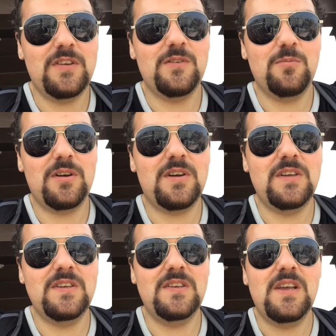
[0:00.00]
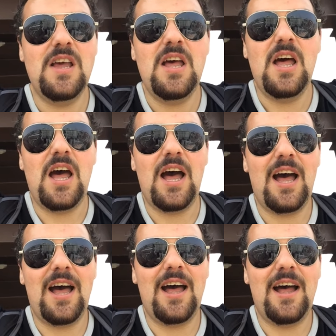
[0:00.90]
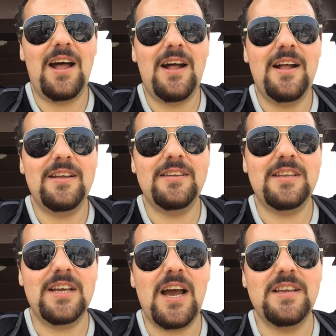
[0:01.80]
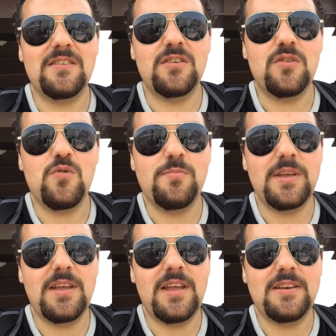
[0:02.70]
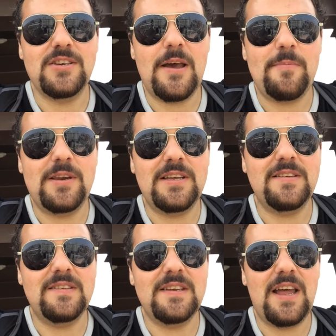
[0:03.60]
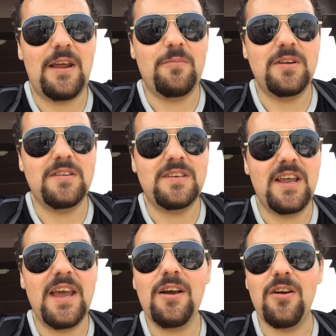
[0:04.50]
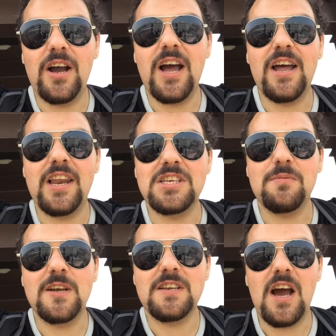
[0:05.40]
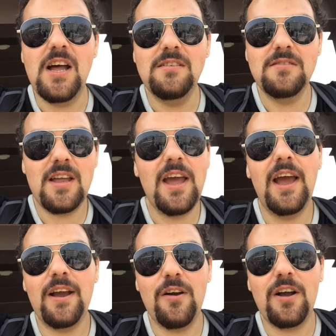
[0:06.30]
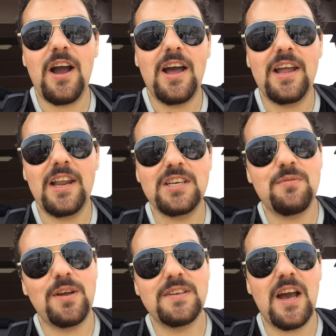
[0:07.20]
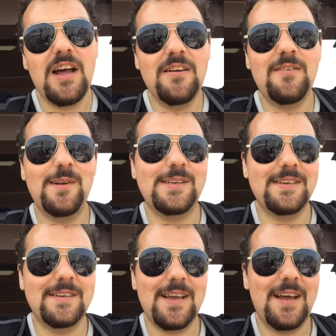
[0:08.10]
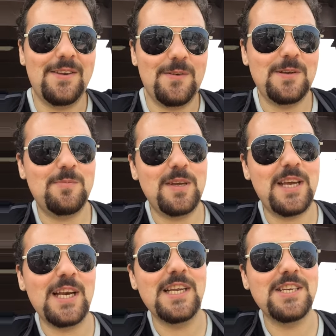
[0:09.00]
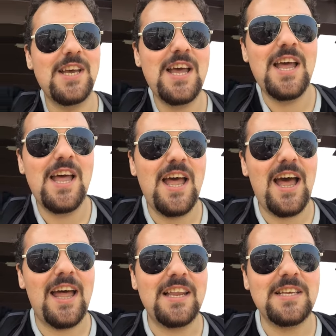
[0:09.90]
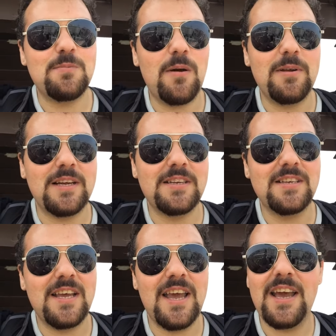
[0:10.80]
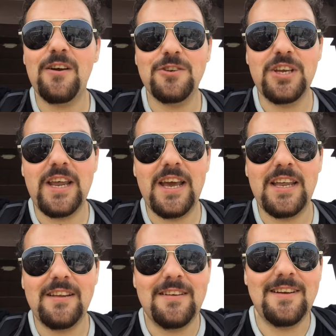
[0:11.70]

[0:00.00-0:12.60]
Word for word: to because uh, the guy is going to call me in Japanese and I'm going to say, Eigo ga hanashimasu ka? eigo ga nashimasu Which is, uh, do you speak English? And he's probably going to say, eigo janai.